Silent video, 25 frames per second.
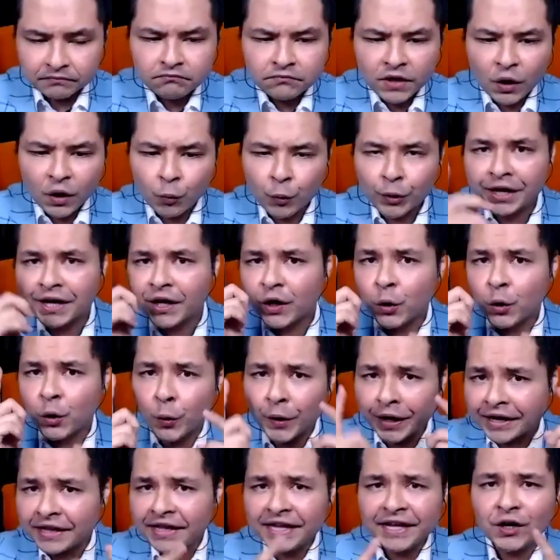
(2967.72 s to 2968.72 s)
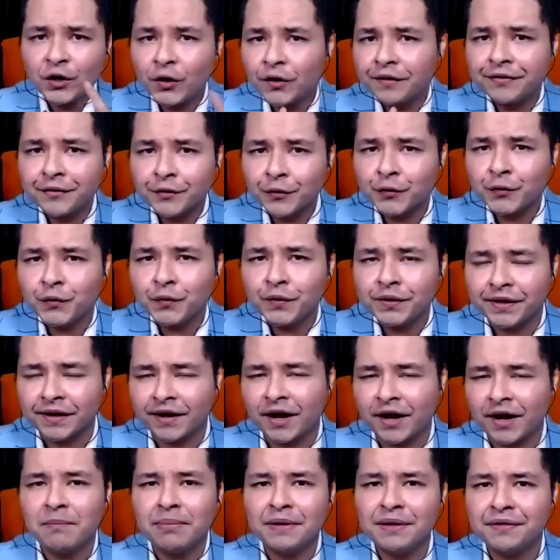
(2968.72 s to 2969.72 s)
we're gonna quickly go through the
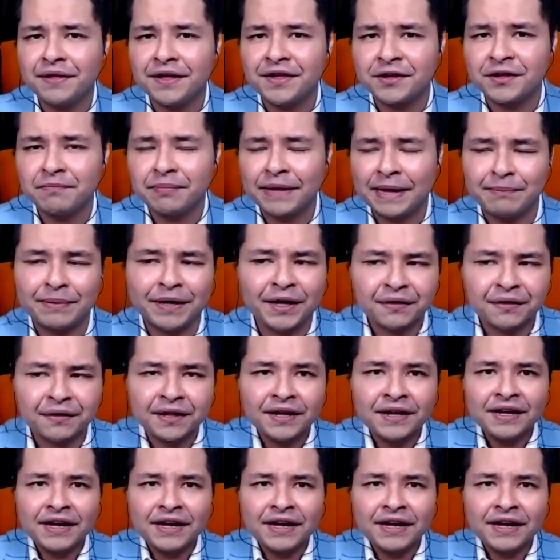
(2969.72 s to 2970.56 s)
compensation plan because